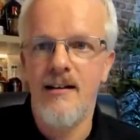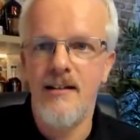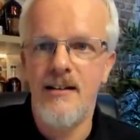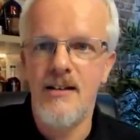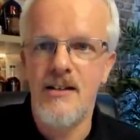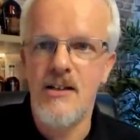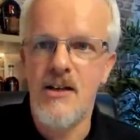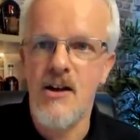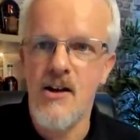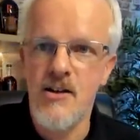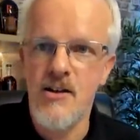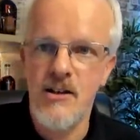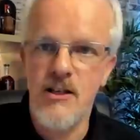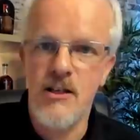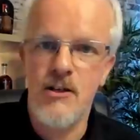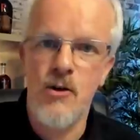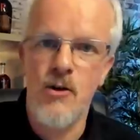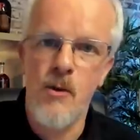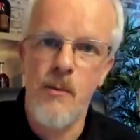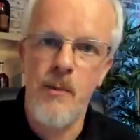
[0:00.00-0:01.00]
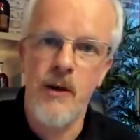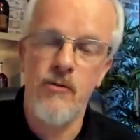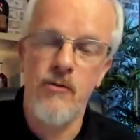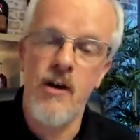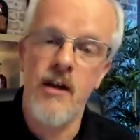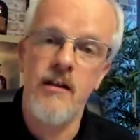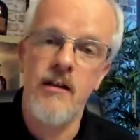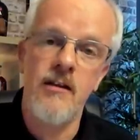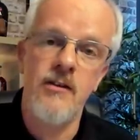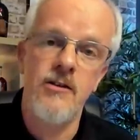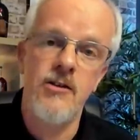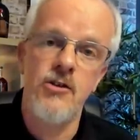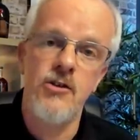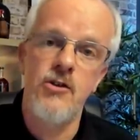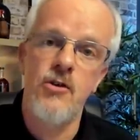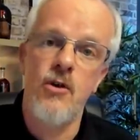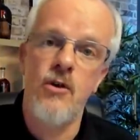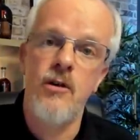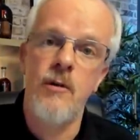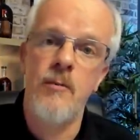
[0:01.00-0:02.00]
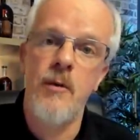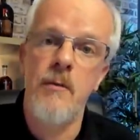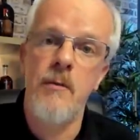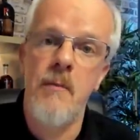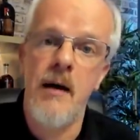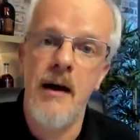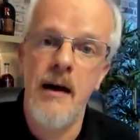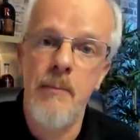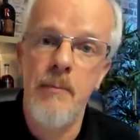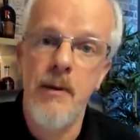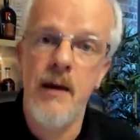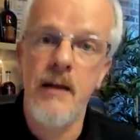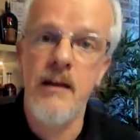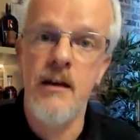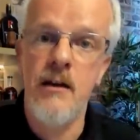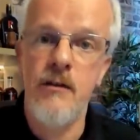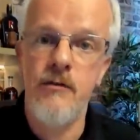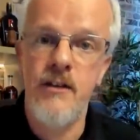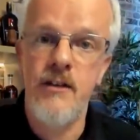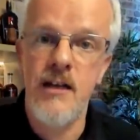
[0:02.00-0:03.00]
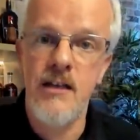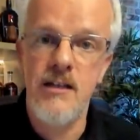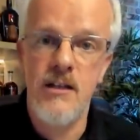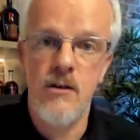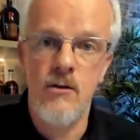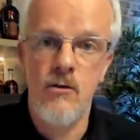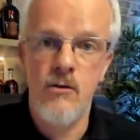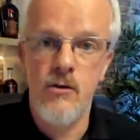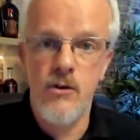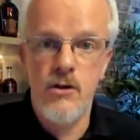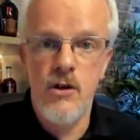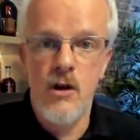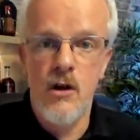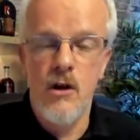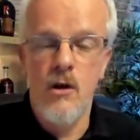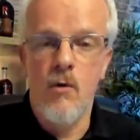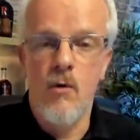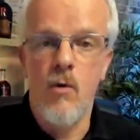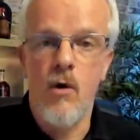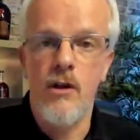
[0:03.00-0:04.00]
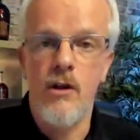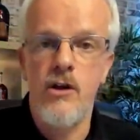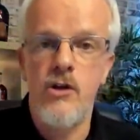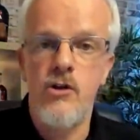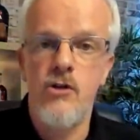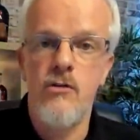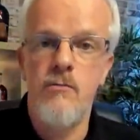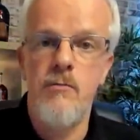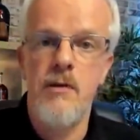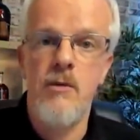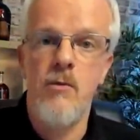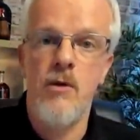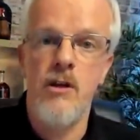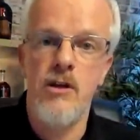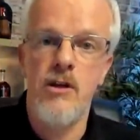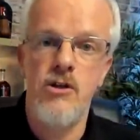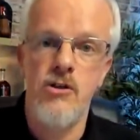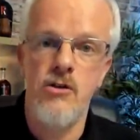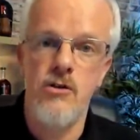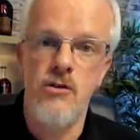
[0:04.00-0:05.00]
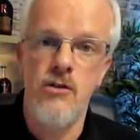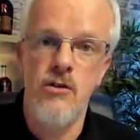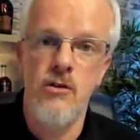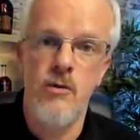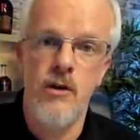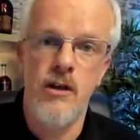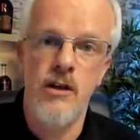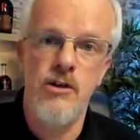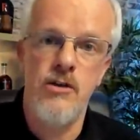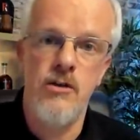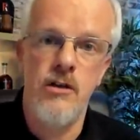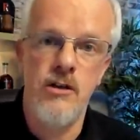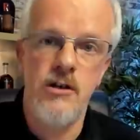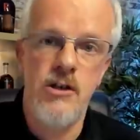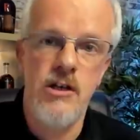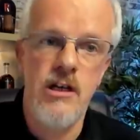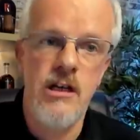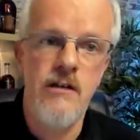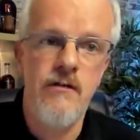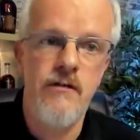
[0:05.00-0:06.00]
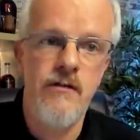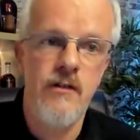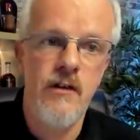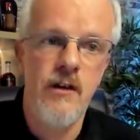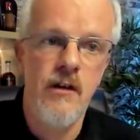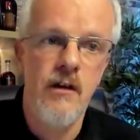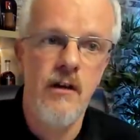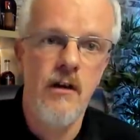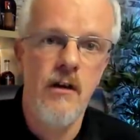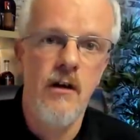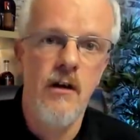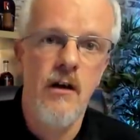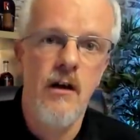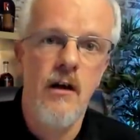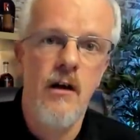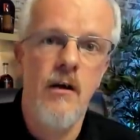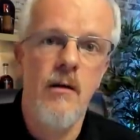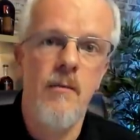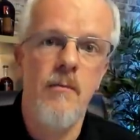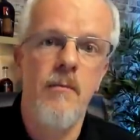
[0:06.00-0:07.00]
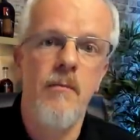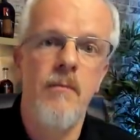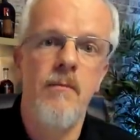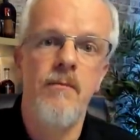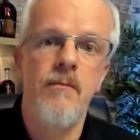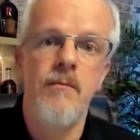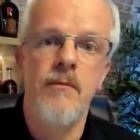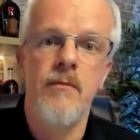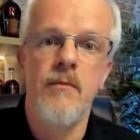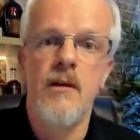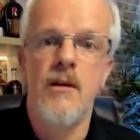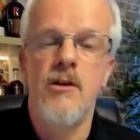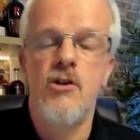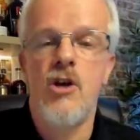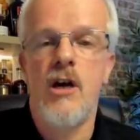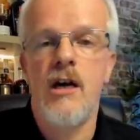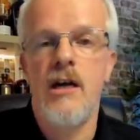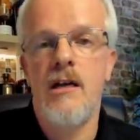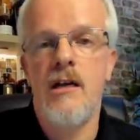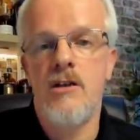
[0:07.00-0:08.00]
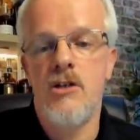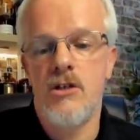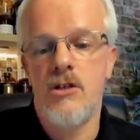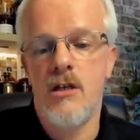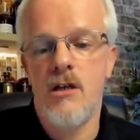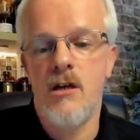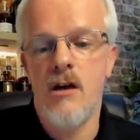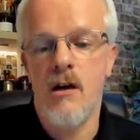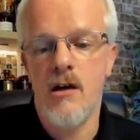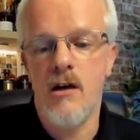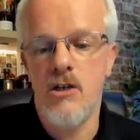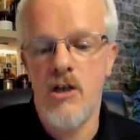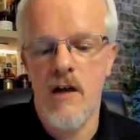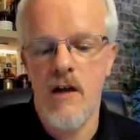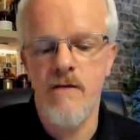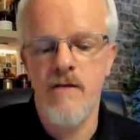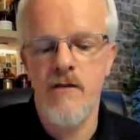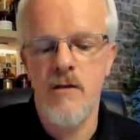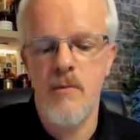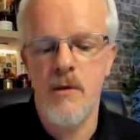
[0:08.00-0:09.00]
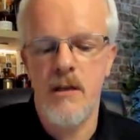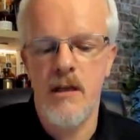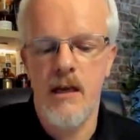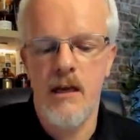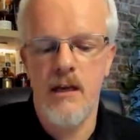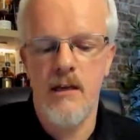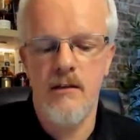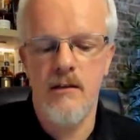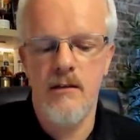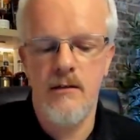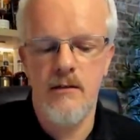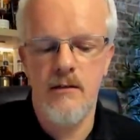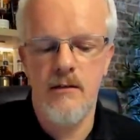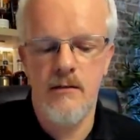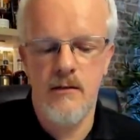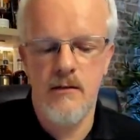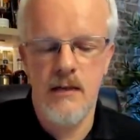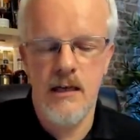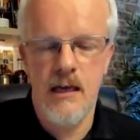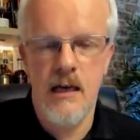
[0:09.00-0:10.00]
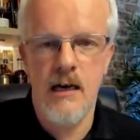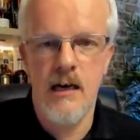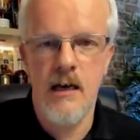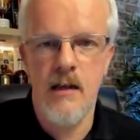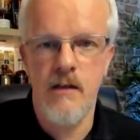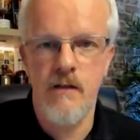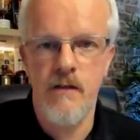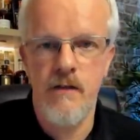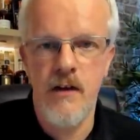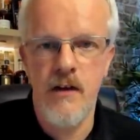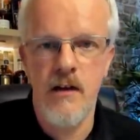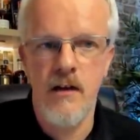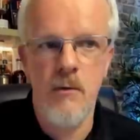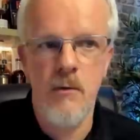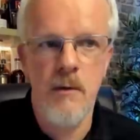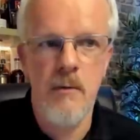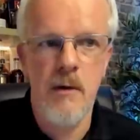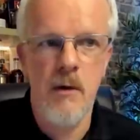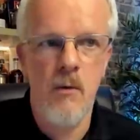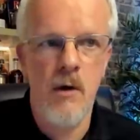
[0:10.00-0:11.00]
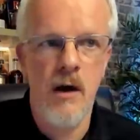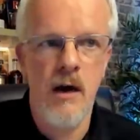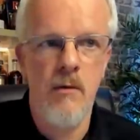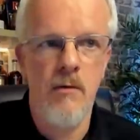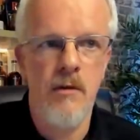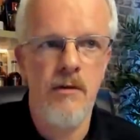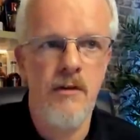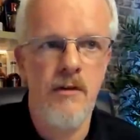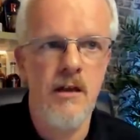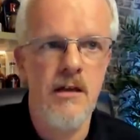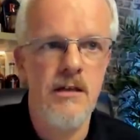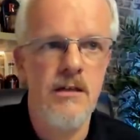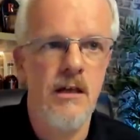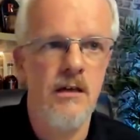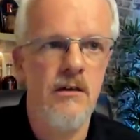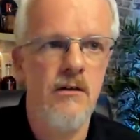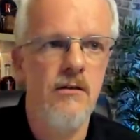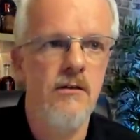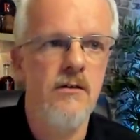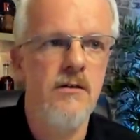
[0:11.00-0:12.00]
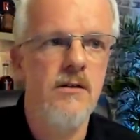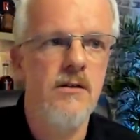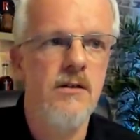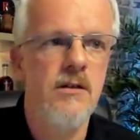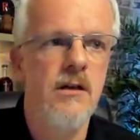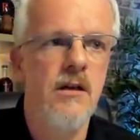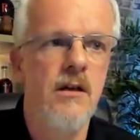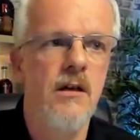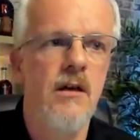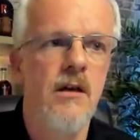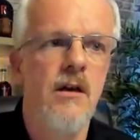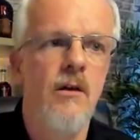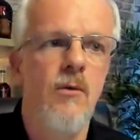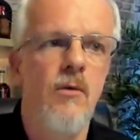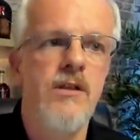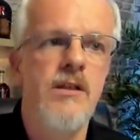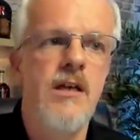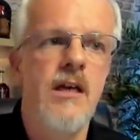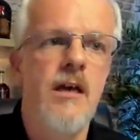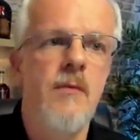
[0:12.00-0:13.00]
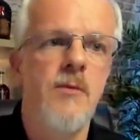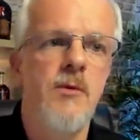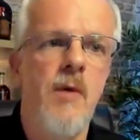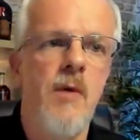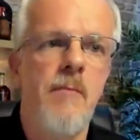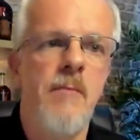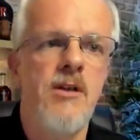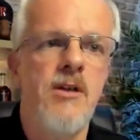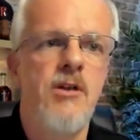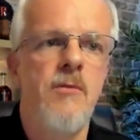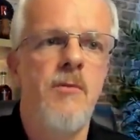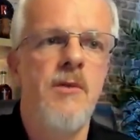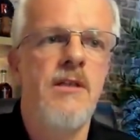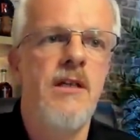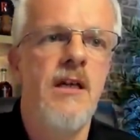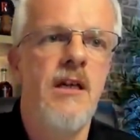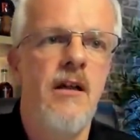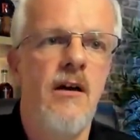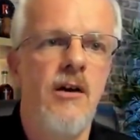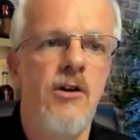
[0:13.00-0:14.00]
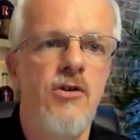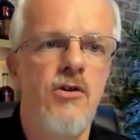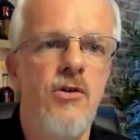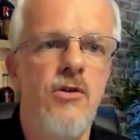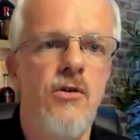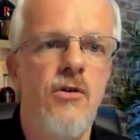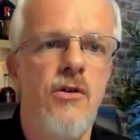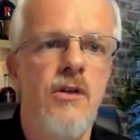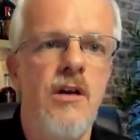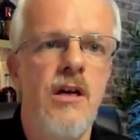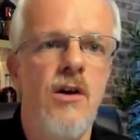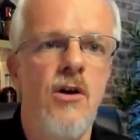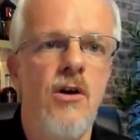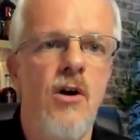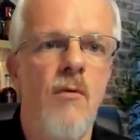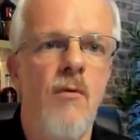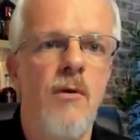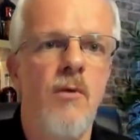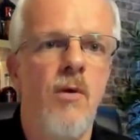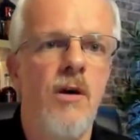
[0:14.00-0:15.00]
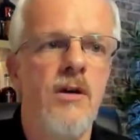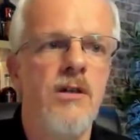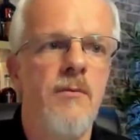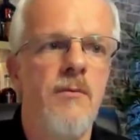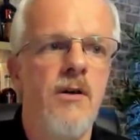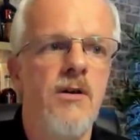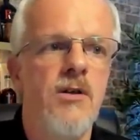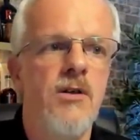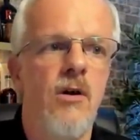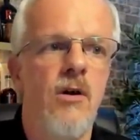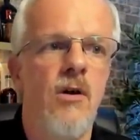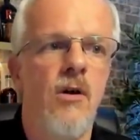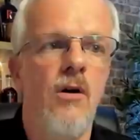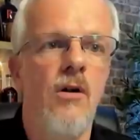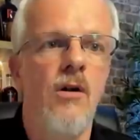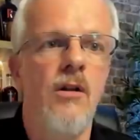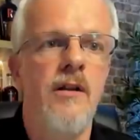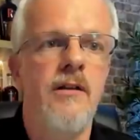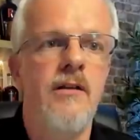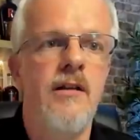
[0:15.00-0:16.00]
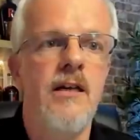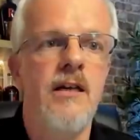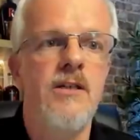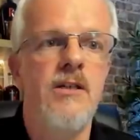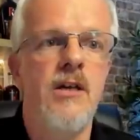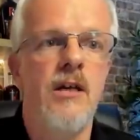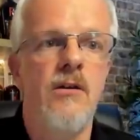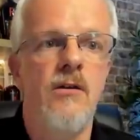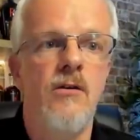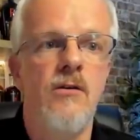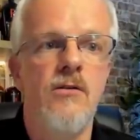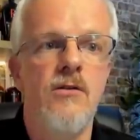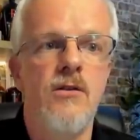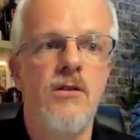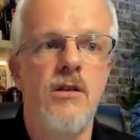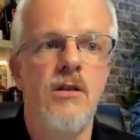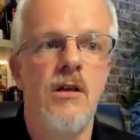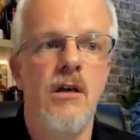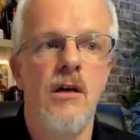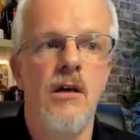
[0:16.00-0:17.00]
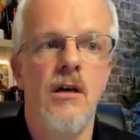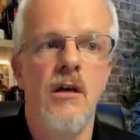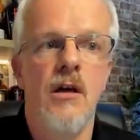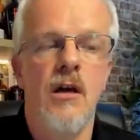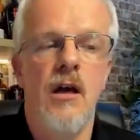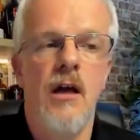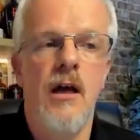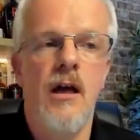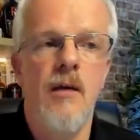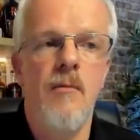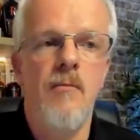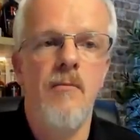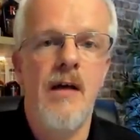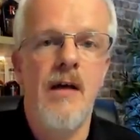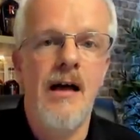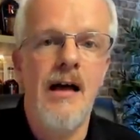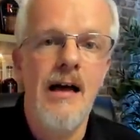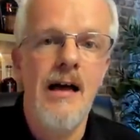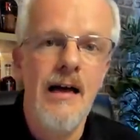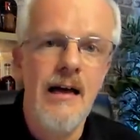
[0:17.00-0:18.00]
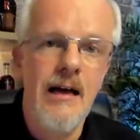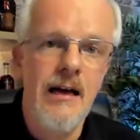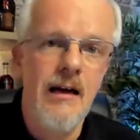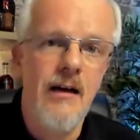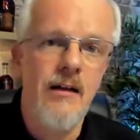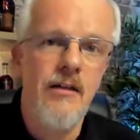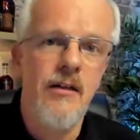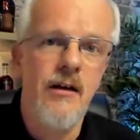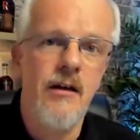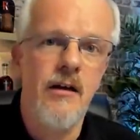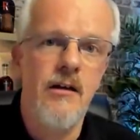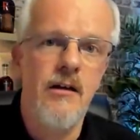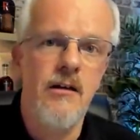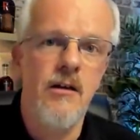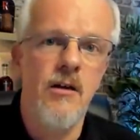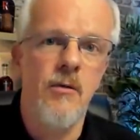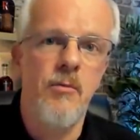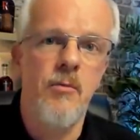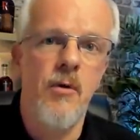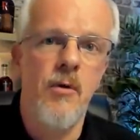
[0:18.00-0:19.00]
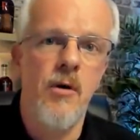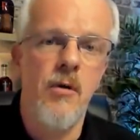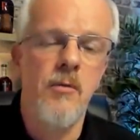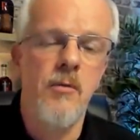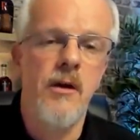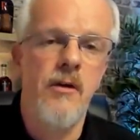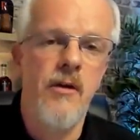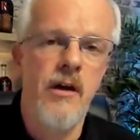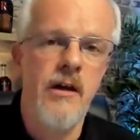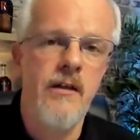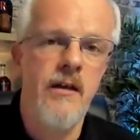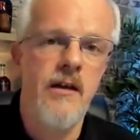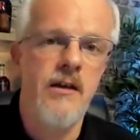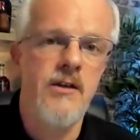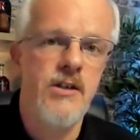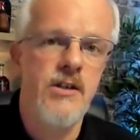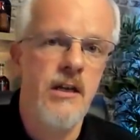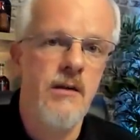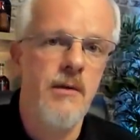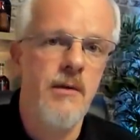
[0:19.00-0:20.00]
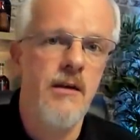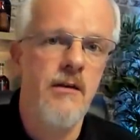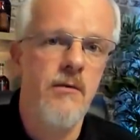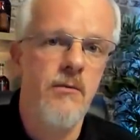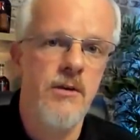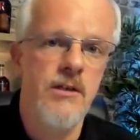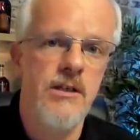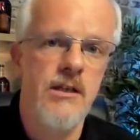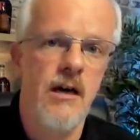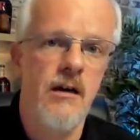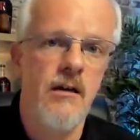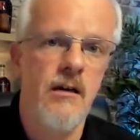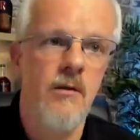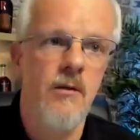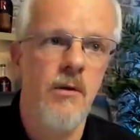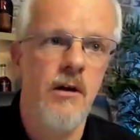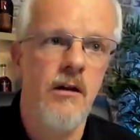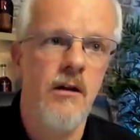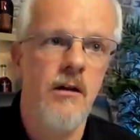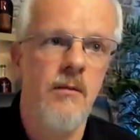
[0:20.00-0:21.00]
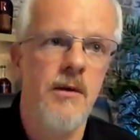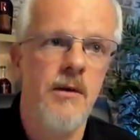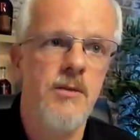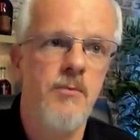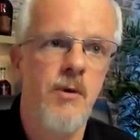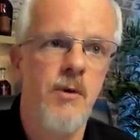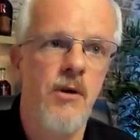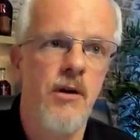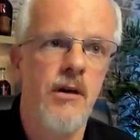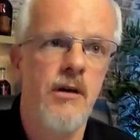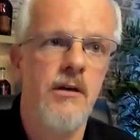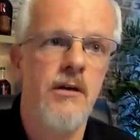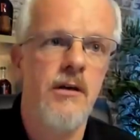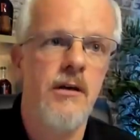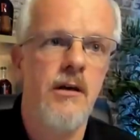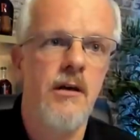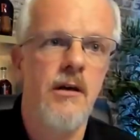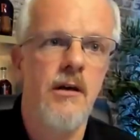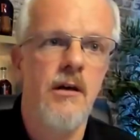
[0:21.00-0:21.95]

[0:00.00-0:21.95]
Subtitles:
discuss the topic rather than just talk about my opinion of tasting notes, what they should be, what they should do, what they should achieve. Try and just encourage everybody to kind of get their feet a wee bit wet with tasting notes. Whiskey Games, Matt Bishop was saying there are 2-3 common words amongst all the tasting notes. I think you're probably right there. Cinnamon was certainly one of them I spotted.